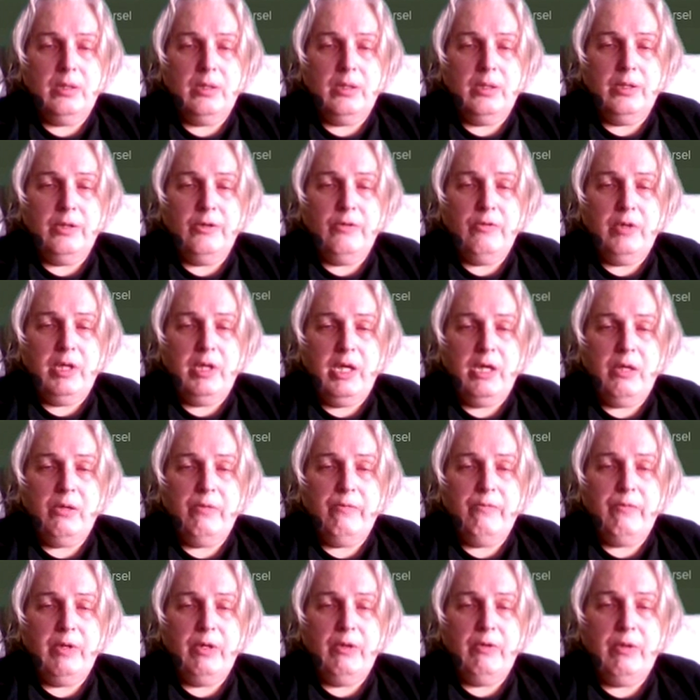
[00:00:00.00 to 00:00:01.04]
I don't care if
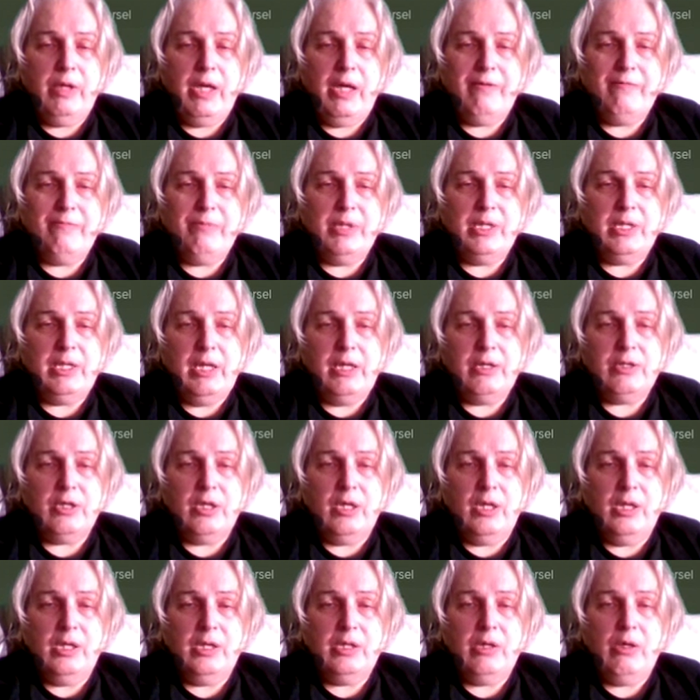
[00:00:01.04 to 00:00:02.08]
we don't have
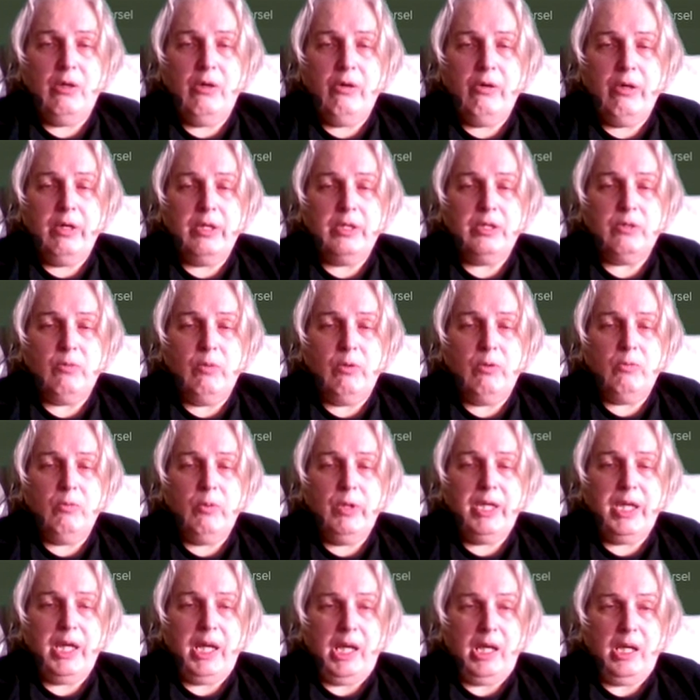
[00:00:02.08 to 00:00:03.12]
possession as long as we're
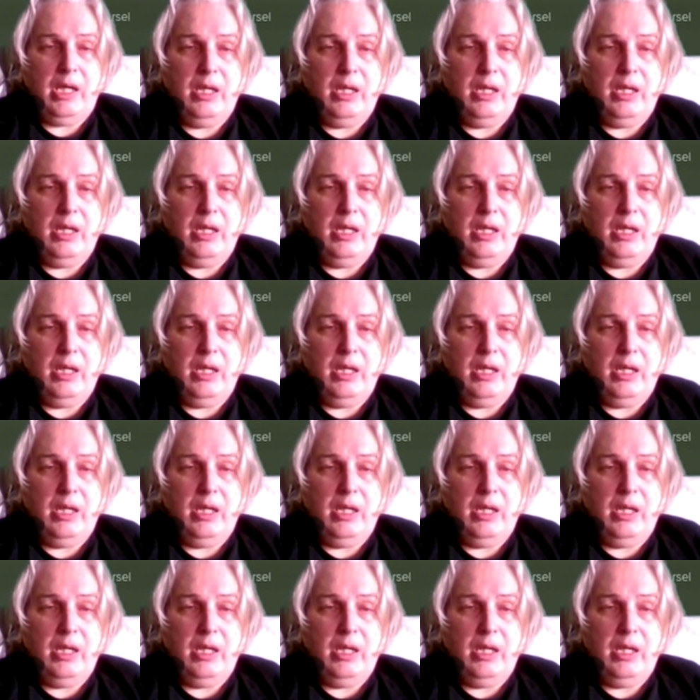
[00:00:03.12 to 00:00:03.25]
winning.